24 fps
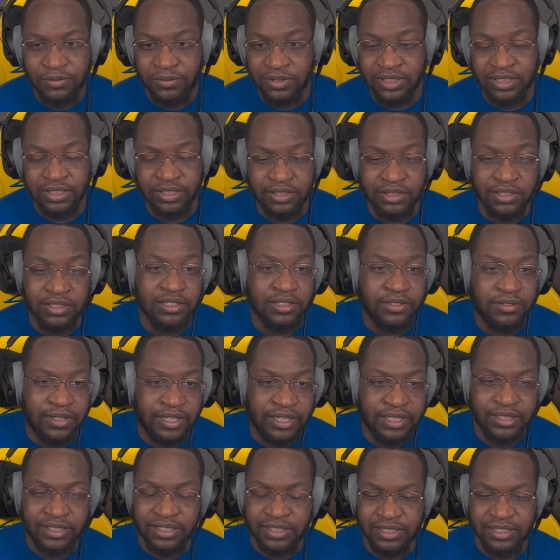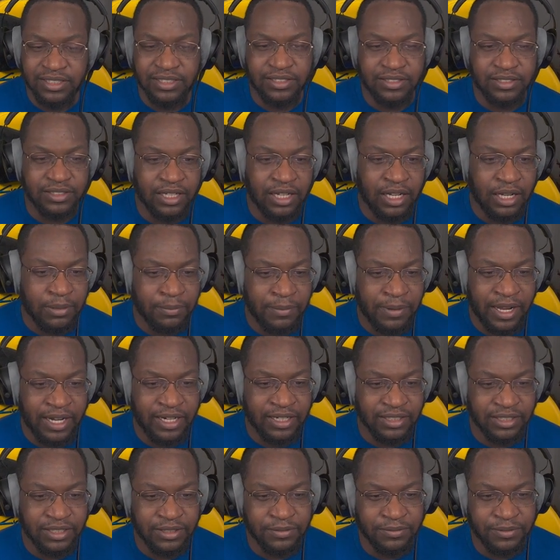Which is good, right? So it
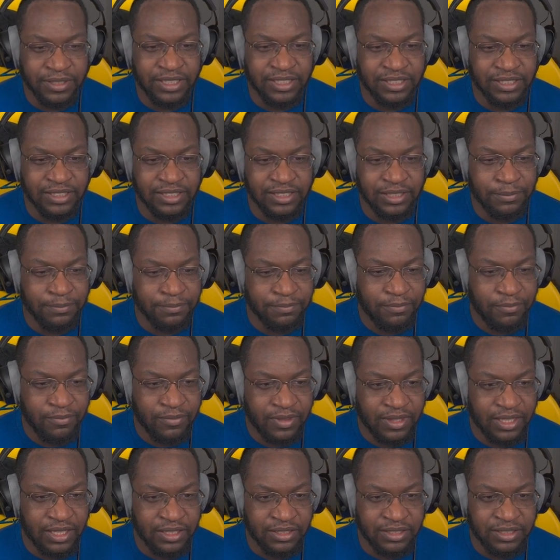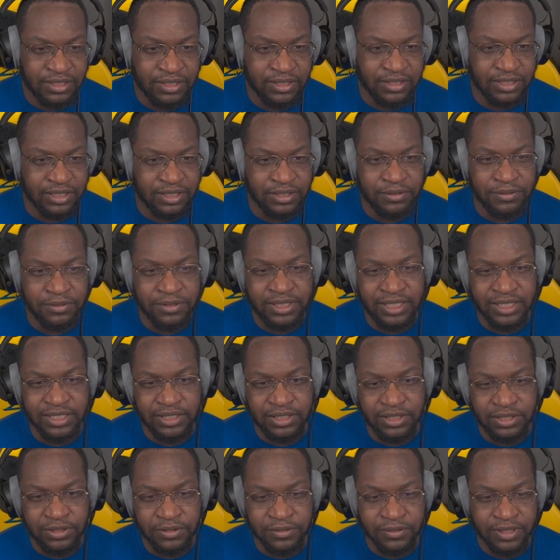automatically weakens them. And it seems like you would
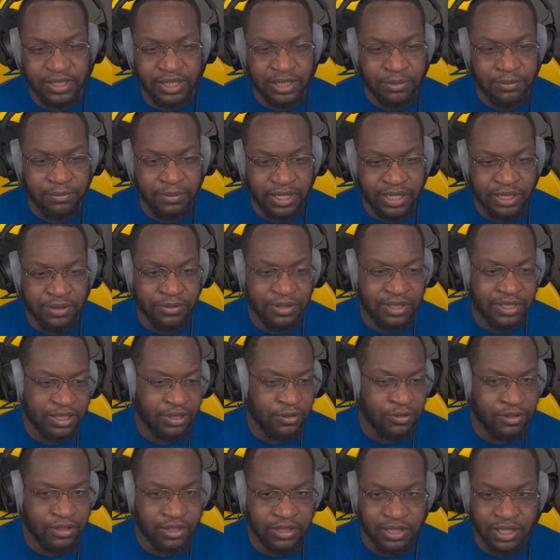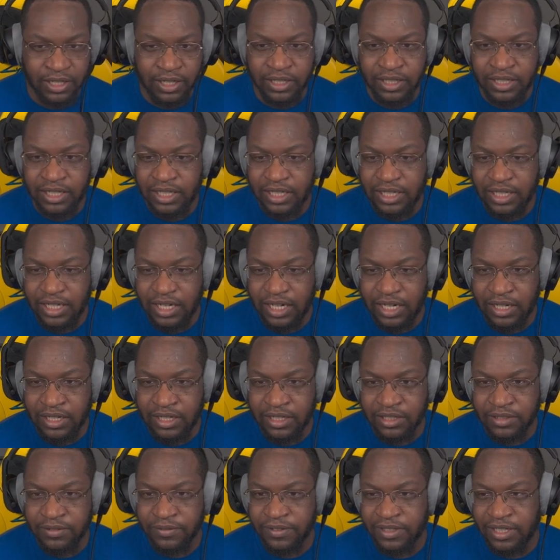get 2 of them, and then we get Aura Guard.
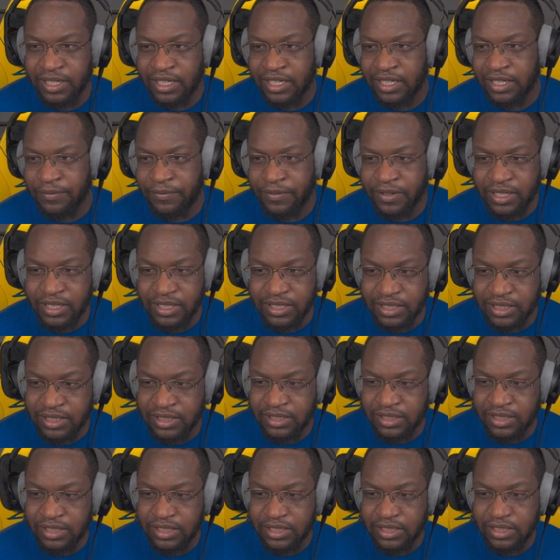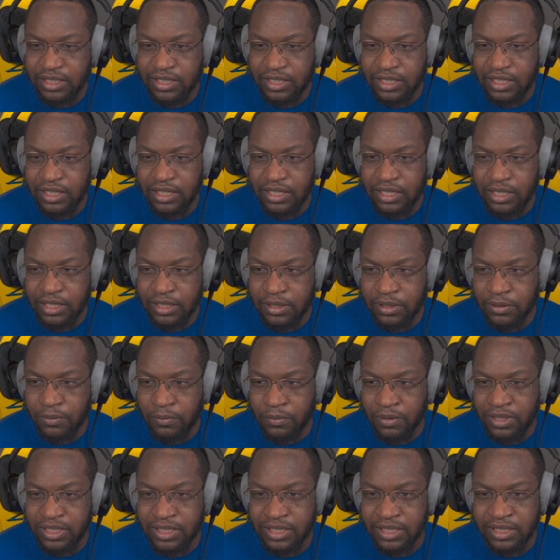I'm looking for that. If anything,
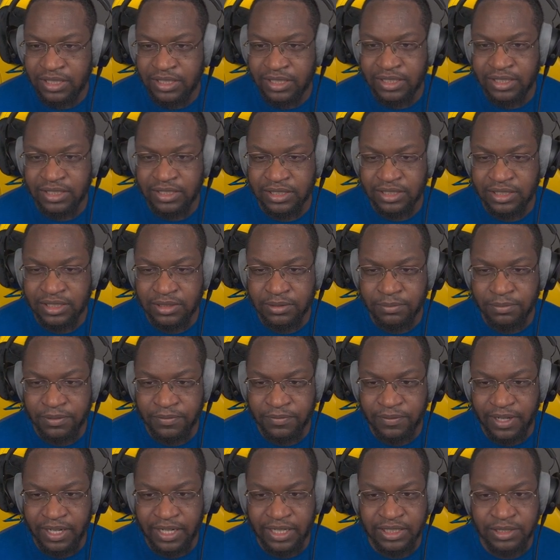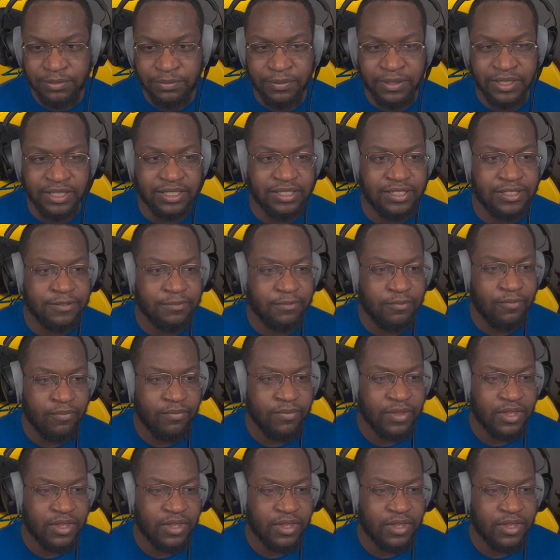one of these, because these are both ice base.